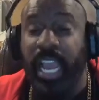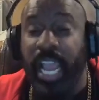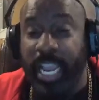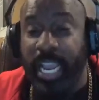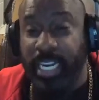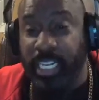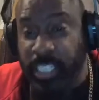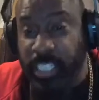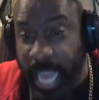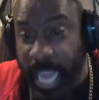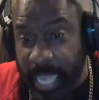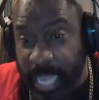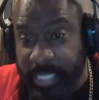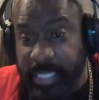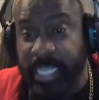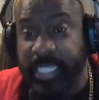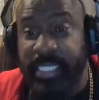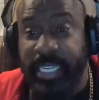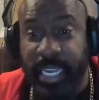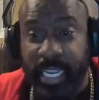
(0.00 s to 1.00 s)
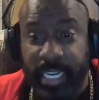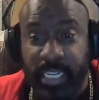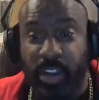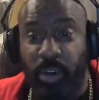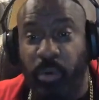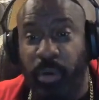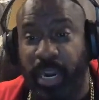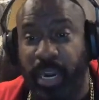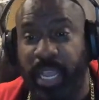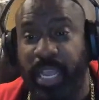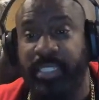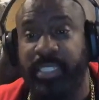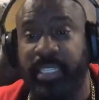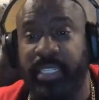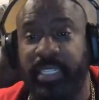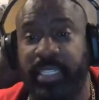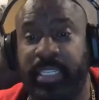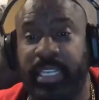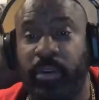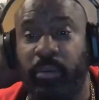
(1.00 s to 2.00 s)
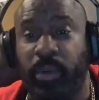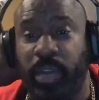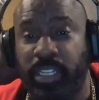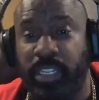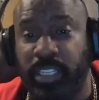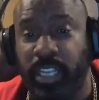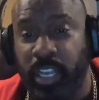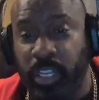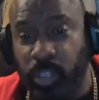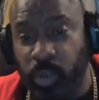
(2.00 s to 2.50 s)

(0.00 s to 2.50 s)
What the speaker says: and the guys that did know what an SSD was